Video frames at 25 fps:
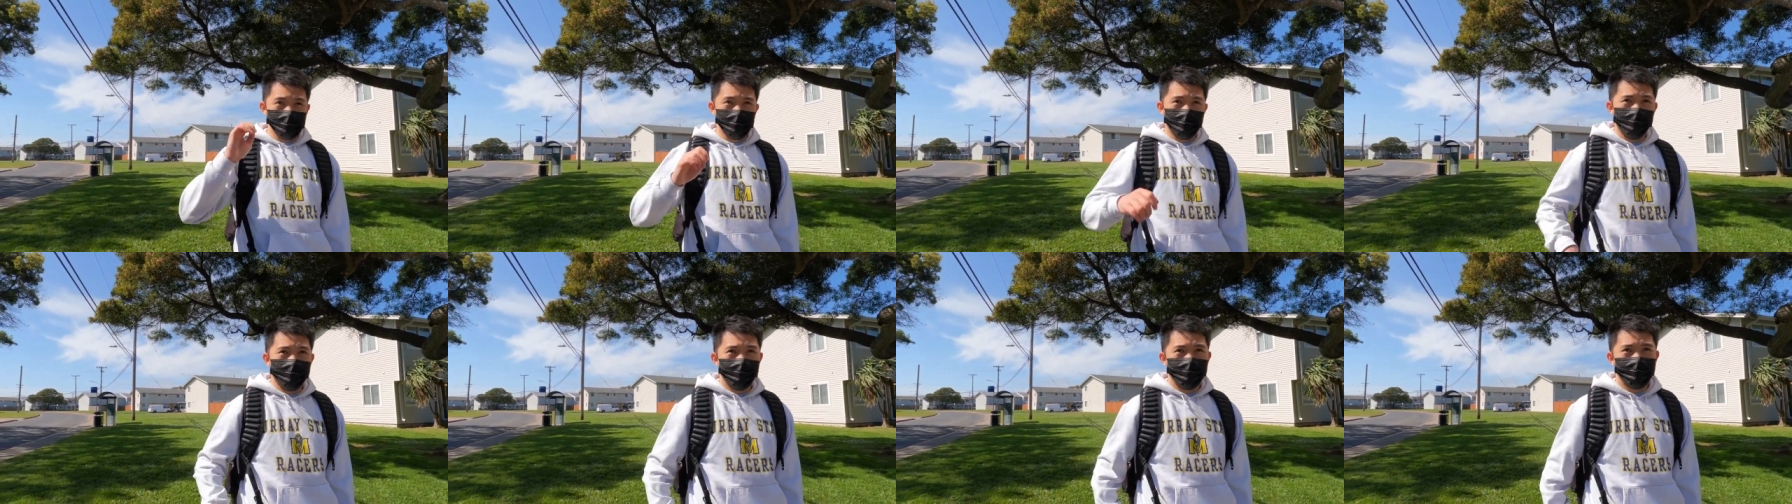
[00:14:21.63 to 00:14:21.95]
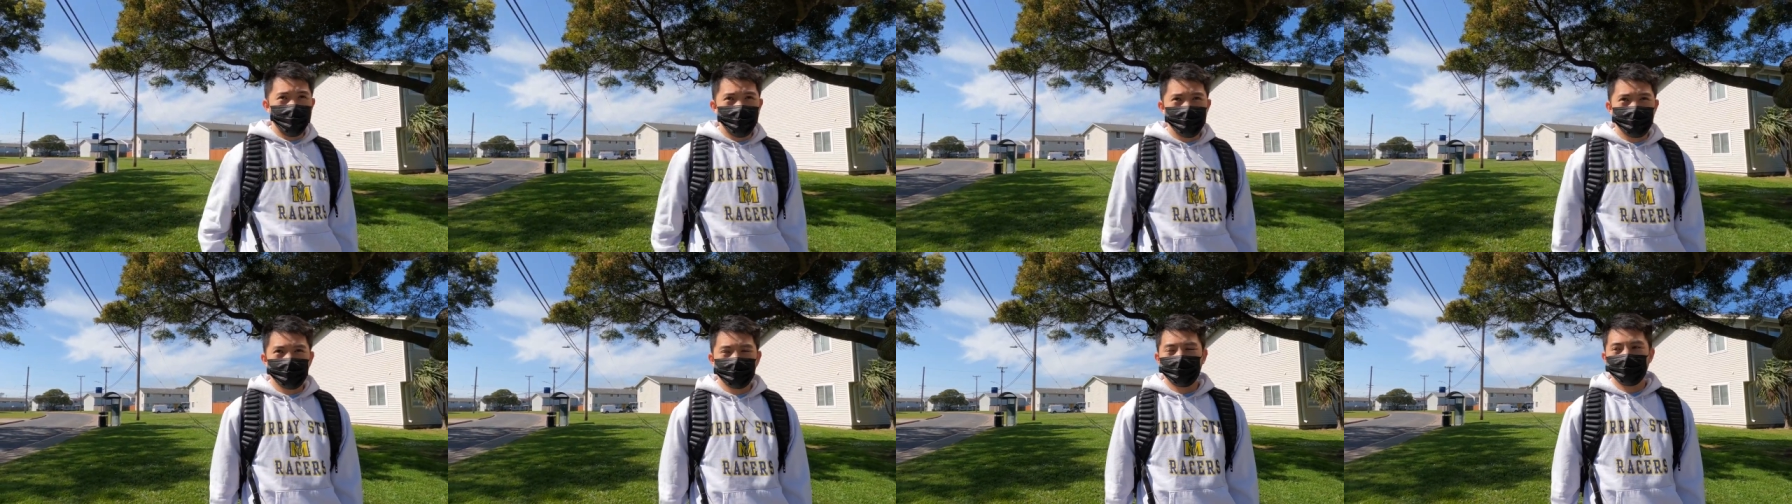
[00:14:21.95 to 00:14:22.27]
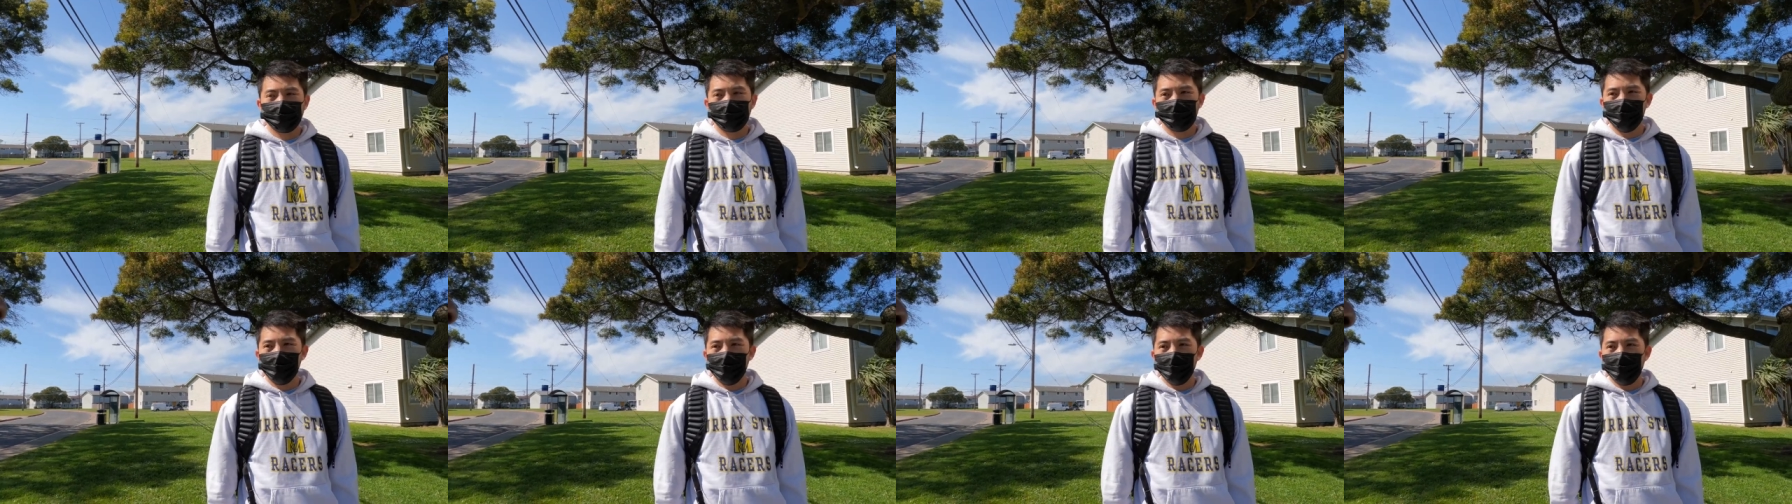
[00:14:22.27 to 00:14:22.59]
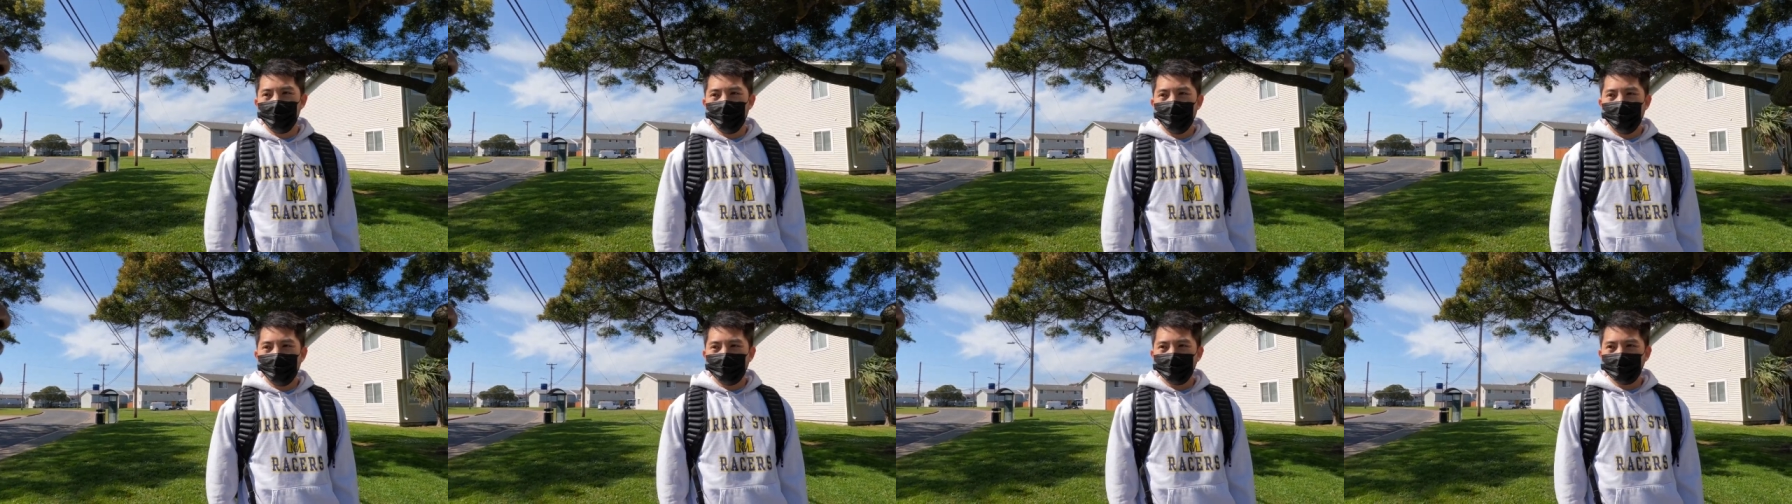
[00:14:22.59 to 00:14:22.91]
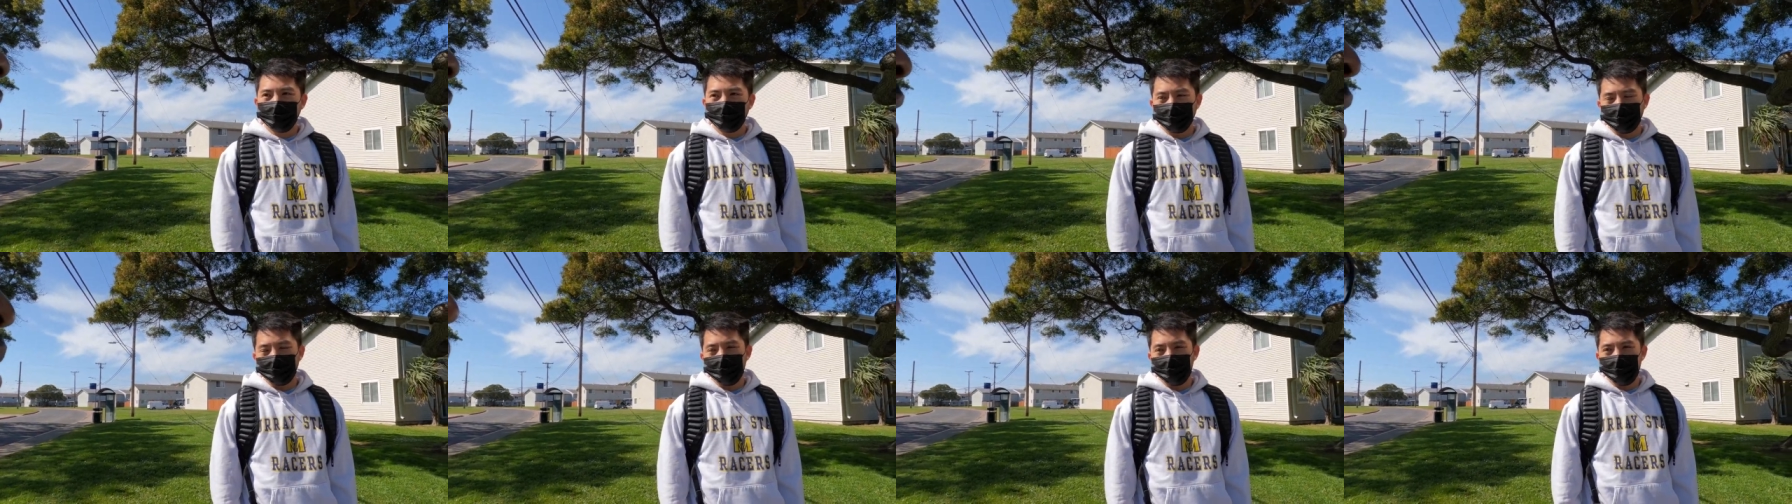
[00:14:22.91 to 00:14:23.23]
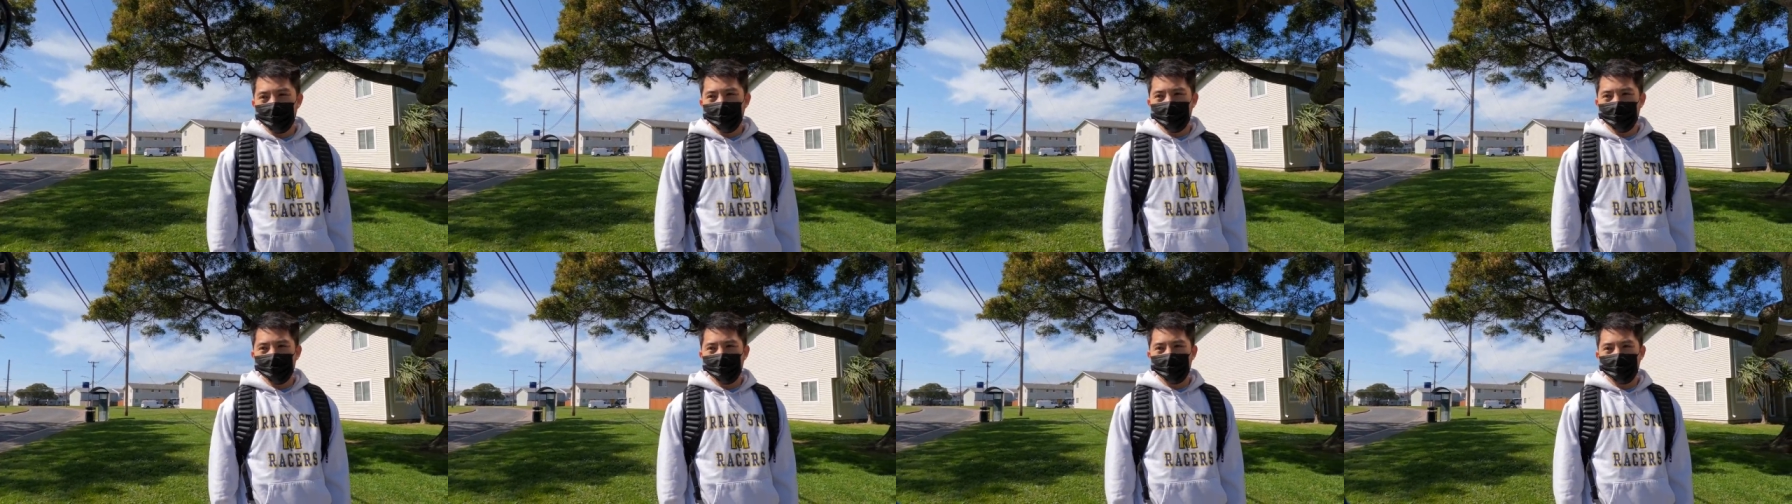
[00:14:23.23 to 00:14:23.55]
yeah. that everything changes, you know,
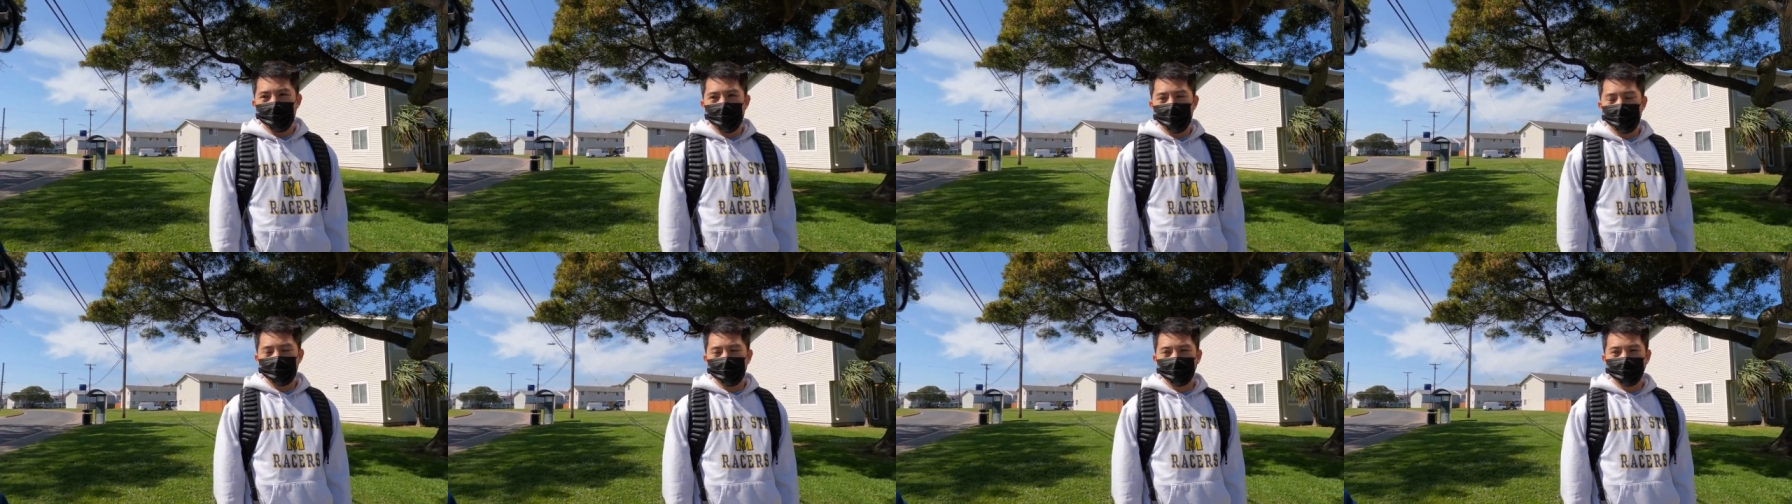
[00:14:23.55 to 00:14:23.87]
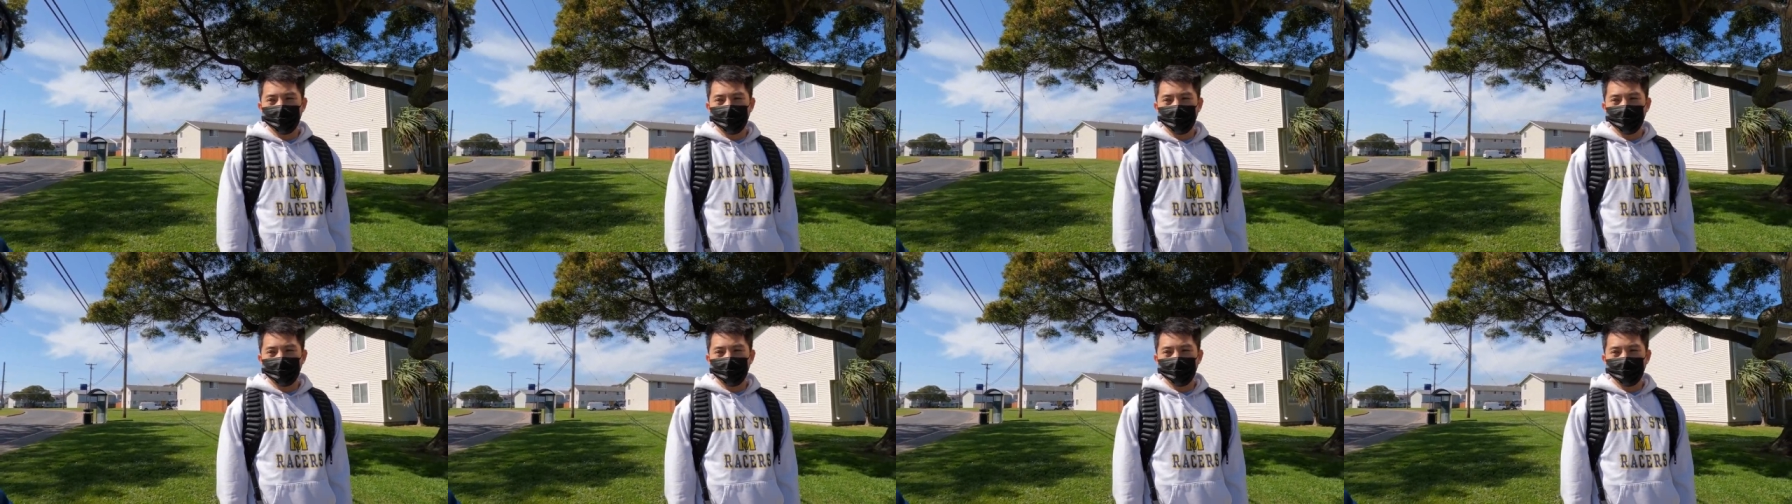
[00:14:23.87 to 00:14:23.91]
yeah. so.